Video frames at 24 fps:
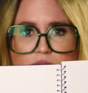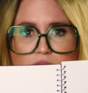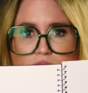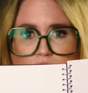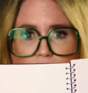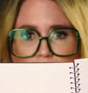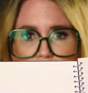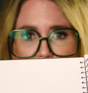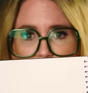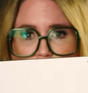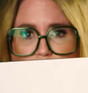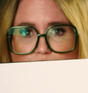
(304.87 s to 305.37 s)
so
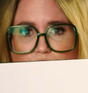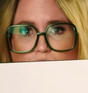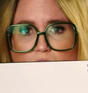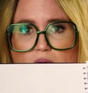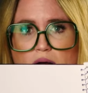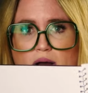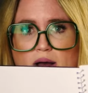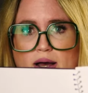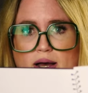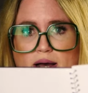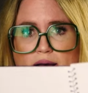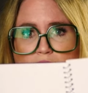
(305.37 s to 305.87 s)
I can
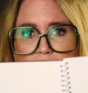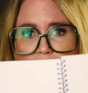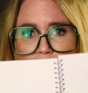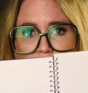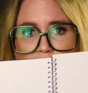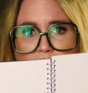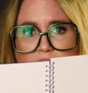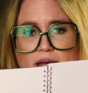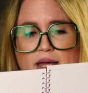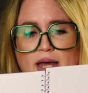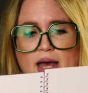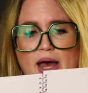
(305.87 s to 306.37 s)
draw.
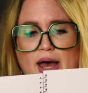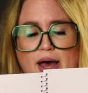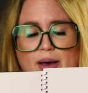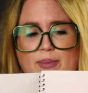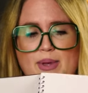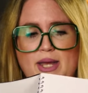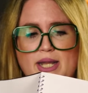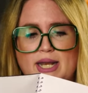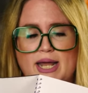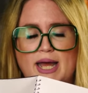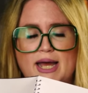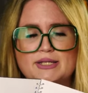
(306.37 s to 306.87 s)
Um,
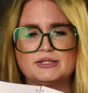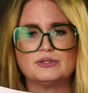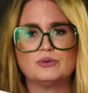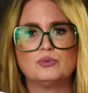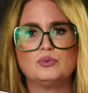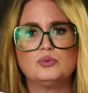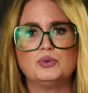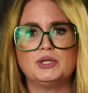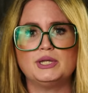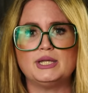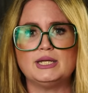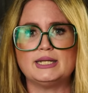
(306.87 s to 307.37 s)
and it has a
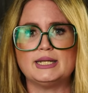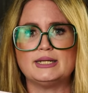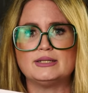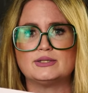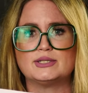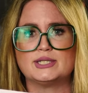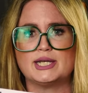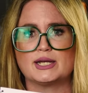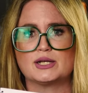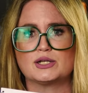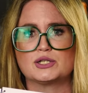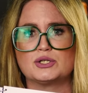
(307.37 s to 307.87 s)
really
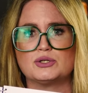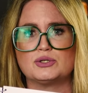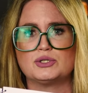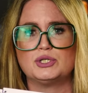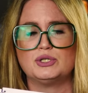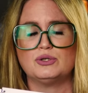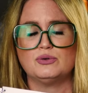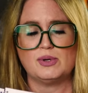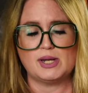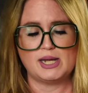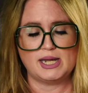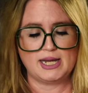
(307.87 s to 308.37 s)
nice texture
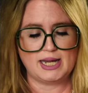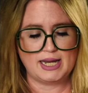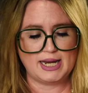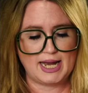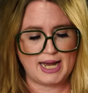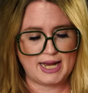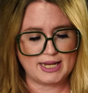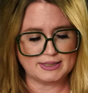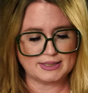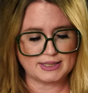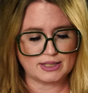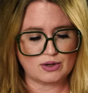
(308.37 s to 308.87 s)
to it. It
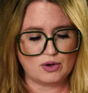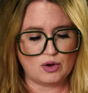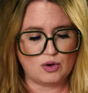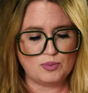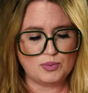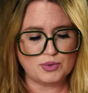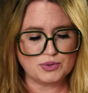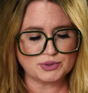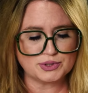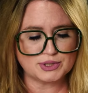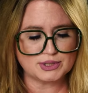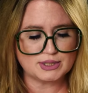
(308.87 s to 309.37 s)
has like
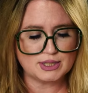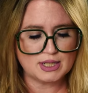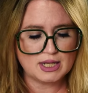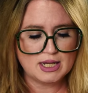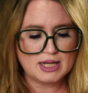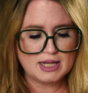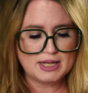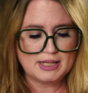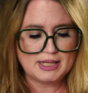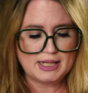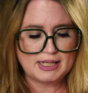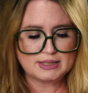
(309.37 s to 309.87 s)
almost,
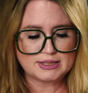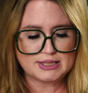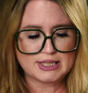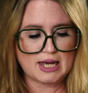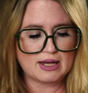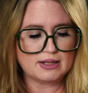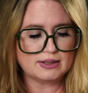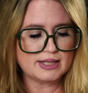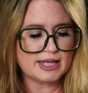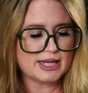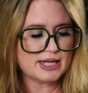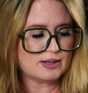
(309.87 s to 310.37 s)
it's
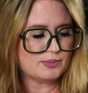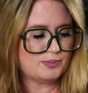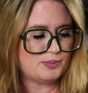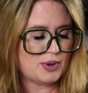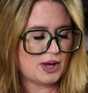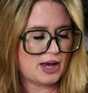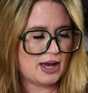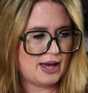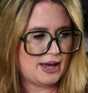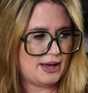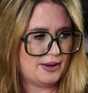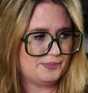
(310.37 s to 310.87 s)
not like,
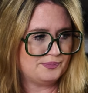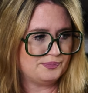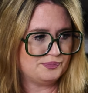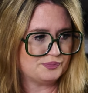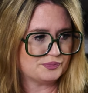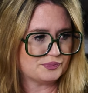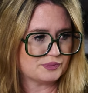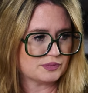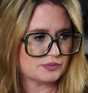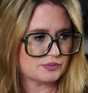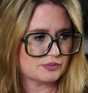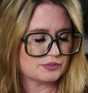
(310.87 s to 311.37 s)
um,
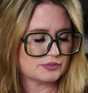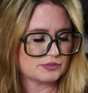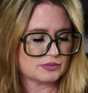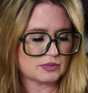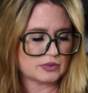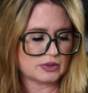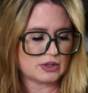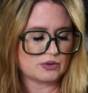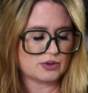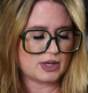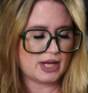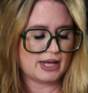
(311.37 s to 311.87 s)

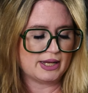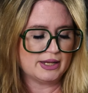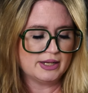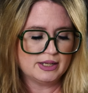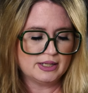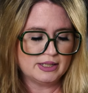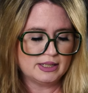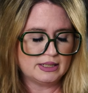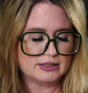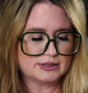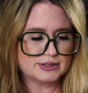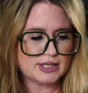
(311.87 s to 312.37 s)
okay,
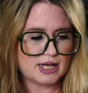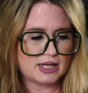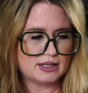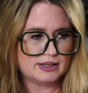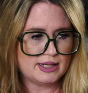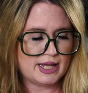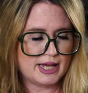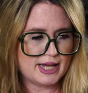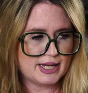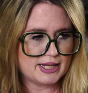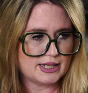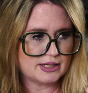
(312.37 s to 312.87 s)
it's not
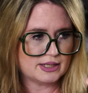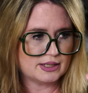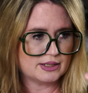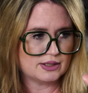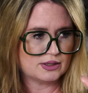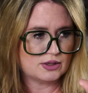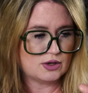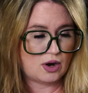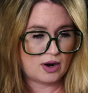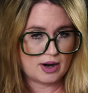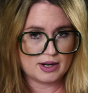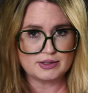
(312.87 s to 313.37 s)
like
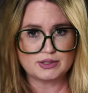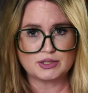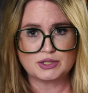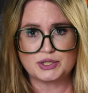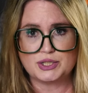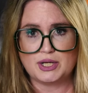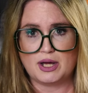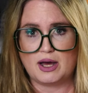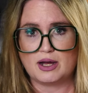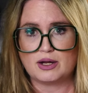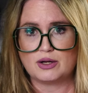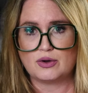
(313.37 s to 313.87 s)

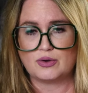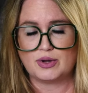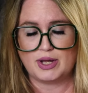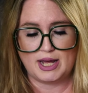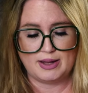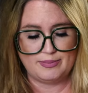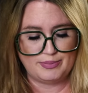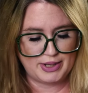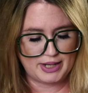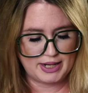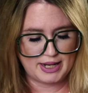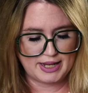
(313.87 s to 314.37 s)
cardstock, okay,
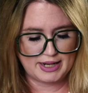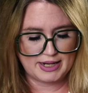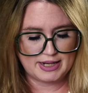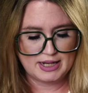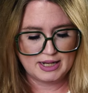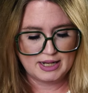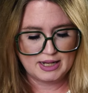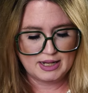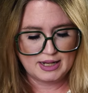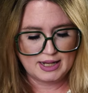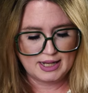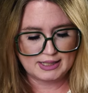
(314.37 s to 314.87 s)
but it
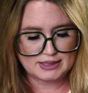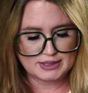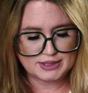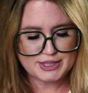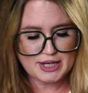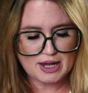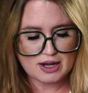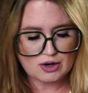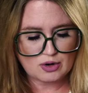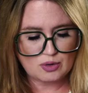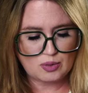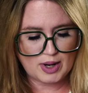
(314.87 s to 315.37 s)
it's
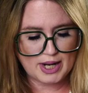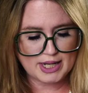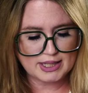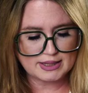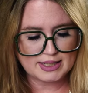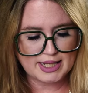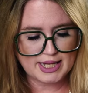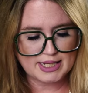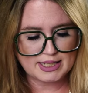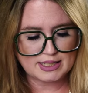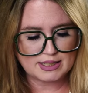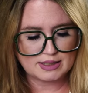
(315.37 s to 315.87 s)
not quite
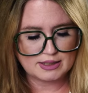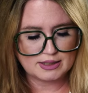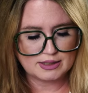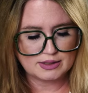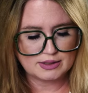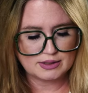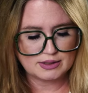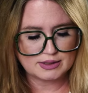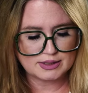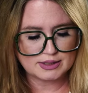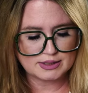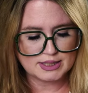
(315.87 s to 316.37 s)
like
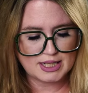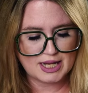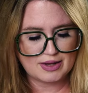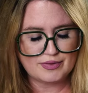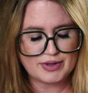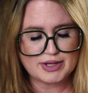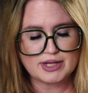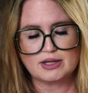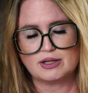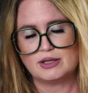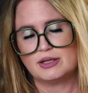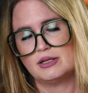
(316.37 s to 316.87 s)
it doesn't have
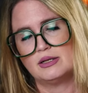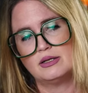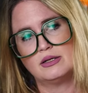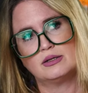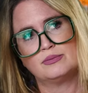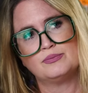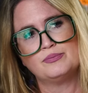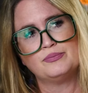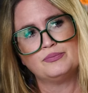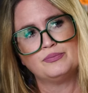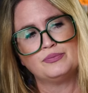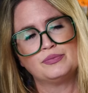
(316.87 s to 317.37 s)
like a
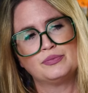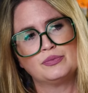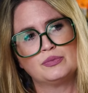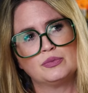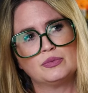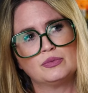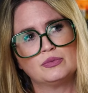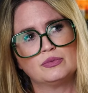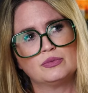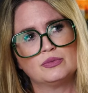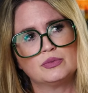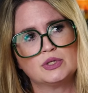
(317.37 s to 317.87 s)

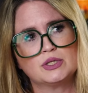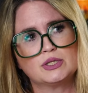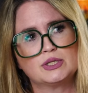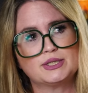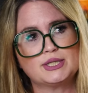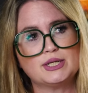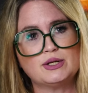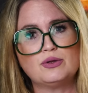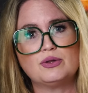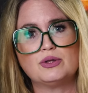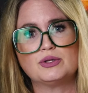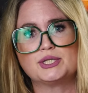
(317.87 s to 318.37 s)
because
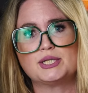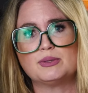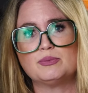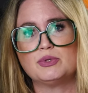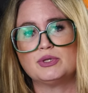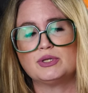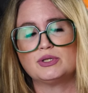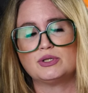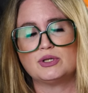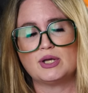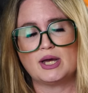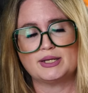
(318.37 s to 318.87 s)
I know some of
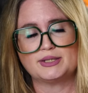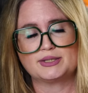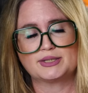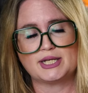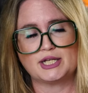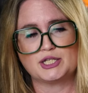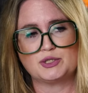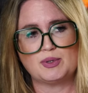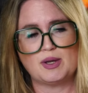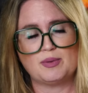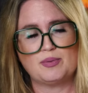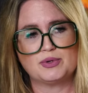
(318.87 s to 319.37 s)
the uh,
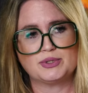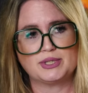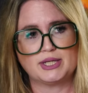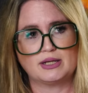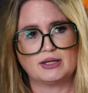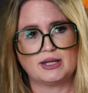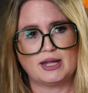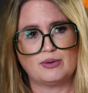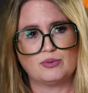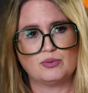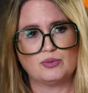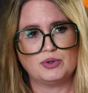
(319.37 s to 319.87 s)
sketch paper is like
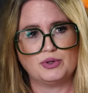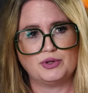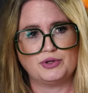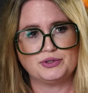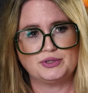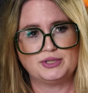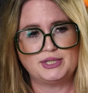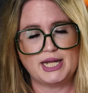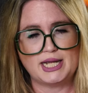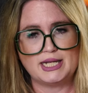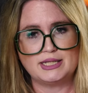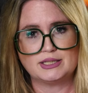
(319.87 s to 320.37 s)
a uh, real
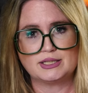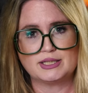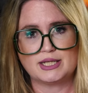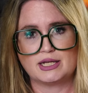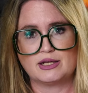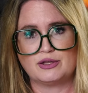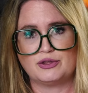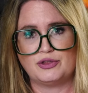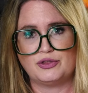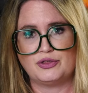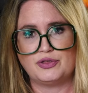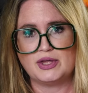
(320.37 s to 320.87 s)
dense, like
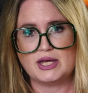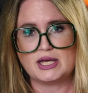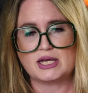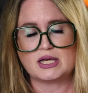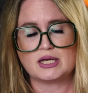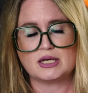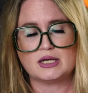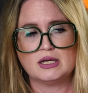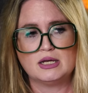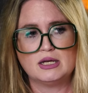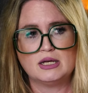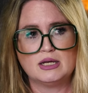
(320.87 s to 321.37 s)

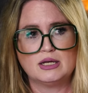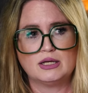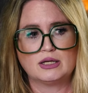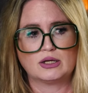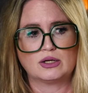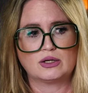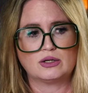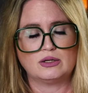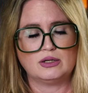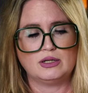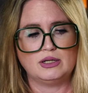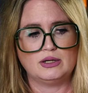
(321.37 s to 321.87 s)
thick,
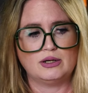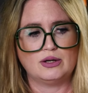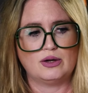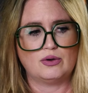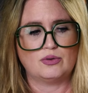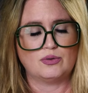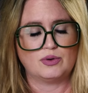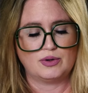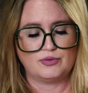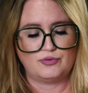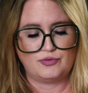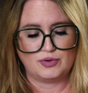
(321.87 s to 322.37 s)
you
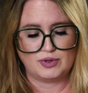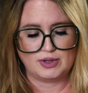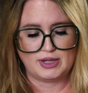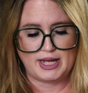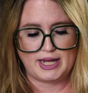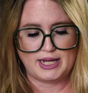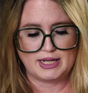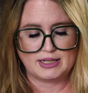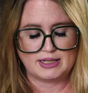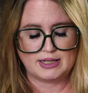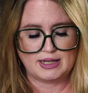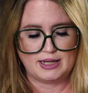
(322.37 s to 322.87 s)
know, for
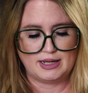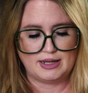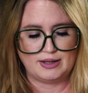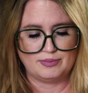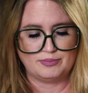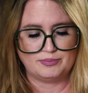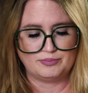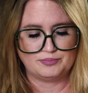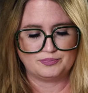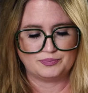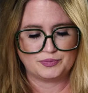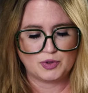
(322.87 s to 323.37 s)
like
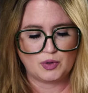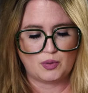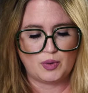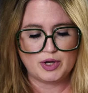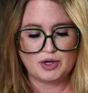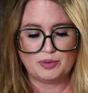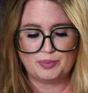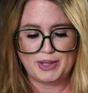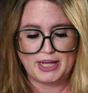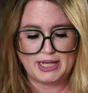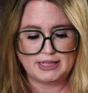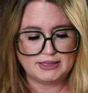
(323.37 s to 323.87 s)
um,
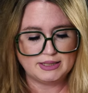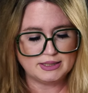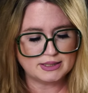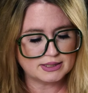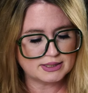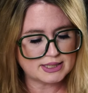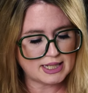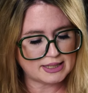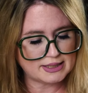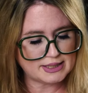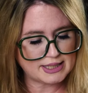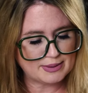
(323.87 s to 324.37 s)
oil paintings
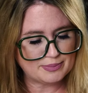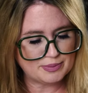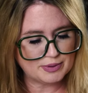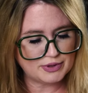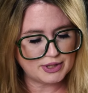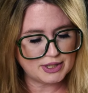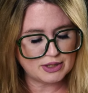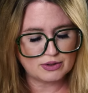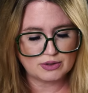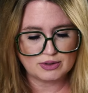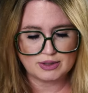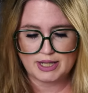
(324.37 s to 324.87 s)
and that type of
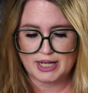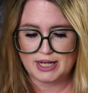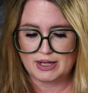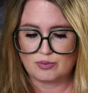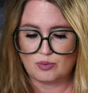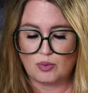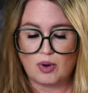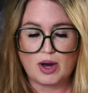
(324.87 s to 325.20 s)
thing, or like